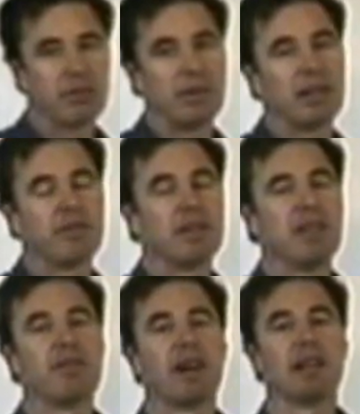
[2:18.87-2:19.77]
to be of
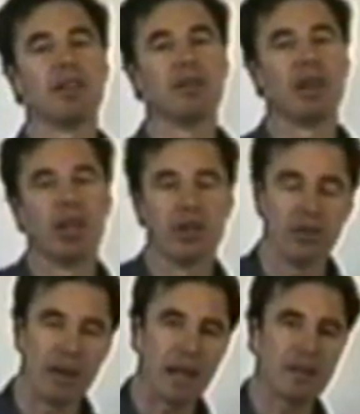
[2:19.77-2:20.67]
any value,
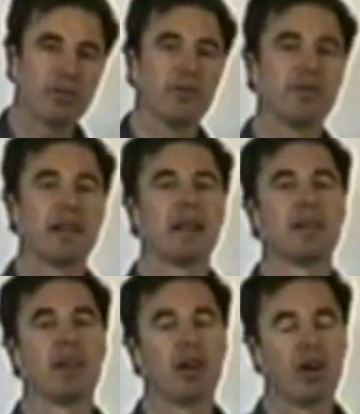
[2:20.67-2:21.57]
you had to have
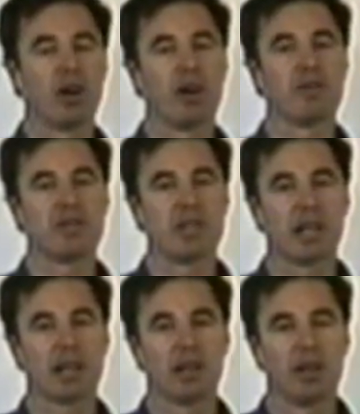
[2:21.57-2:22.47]
done a hover
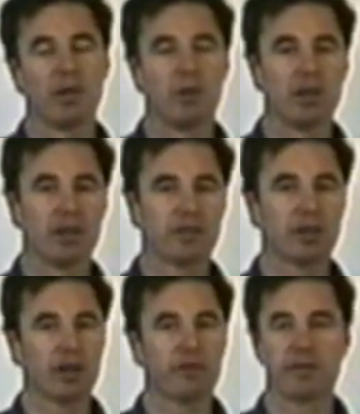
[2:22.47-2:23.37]
check when you
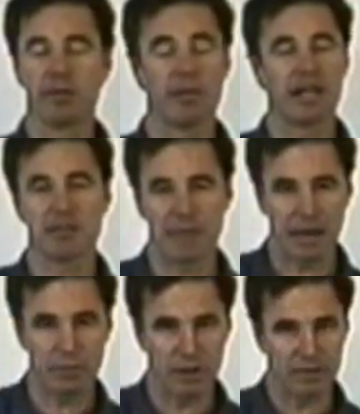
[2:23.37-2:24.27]
lifted off from your base
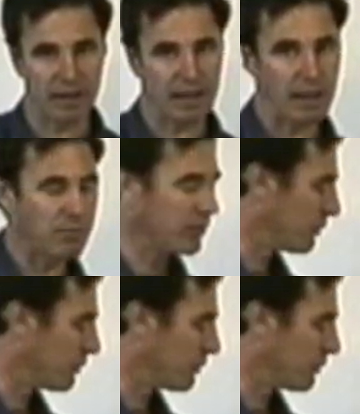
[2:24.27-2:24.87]
pad, wherever that happened to